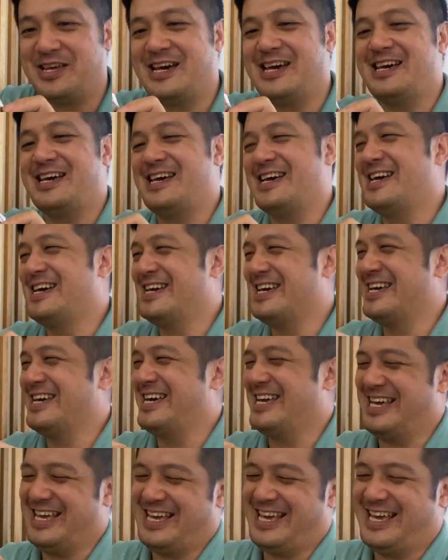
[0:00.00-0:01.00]

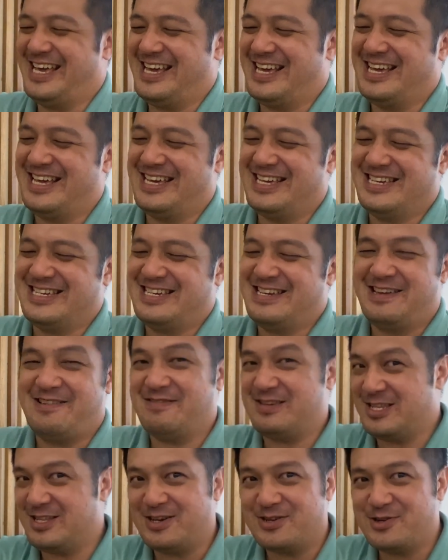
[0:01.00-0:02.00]
If
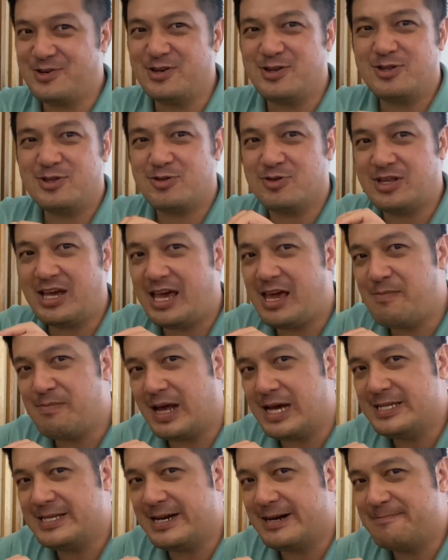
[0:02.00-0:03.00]
it's not good, today he
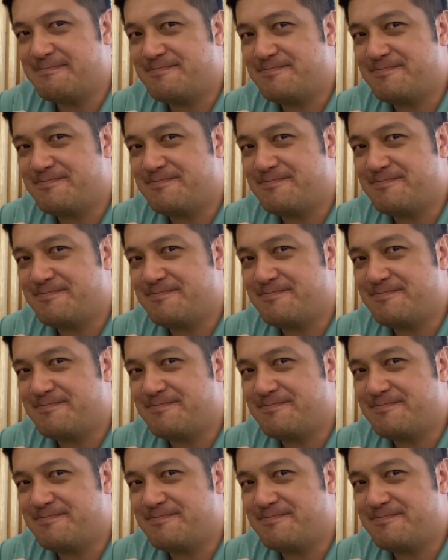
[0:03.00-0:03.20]
belanja.